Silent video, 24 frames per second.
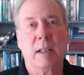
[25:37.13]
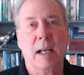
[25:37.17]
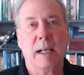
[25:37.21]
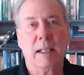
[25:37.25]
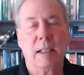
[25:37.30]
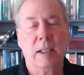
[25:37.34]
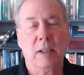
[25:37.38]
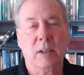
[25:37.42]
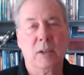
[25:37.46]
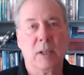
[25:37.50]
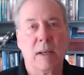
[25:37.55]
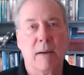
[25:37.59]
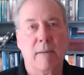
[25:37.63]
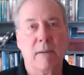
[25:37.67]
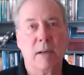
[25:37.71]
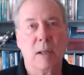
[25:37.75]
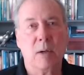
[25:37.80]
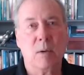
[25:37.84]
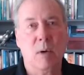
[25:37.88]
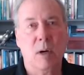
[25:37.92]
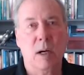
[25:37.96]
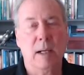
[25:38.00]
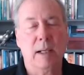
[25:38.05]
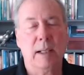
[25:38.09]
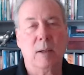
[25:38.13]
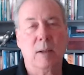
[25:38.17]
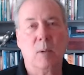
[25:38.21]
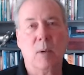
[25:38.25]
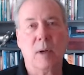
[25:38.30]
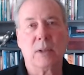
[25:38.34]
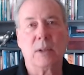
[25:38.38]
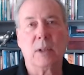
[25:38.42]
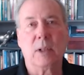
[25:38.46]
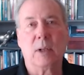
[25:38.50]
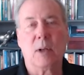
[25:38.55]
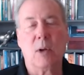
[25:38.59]
nineteen seventy-one. It
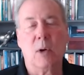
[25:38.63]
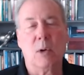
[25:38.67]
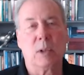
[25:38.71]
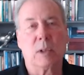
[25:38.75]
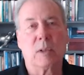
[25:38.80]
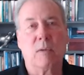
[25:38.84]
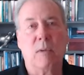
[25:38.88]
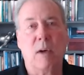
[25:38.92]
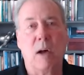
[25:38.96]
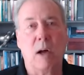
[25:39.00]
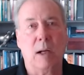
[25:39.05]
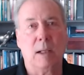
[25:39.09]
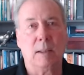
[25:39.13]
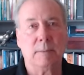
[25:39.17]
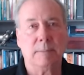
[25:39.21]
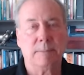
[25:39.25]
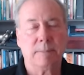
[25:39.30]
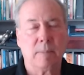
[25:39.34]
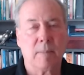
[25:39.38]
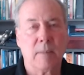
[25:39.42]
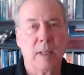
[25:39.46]
wasn't gold's fault.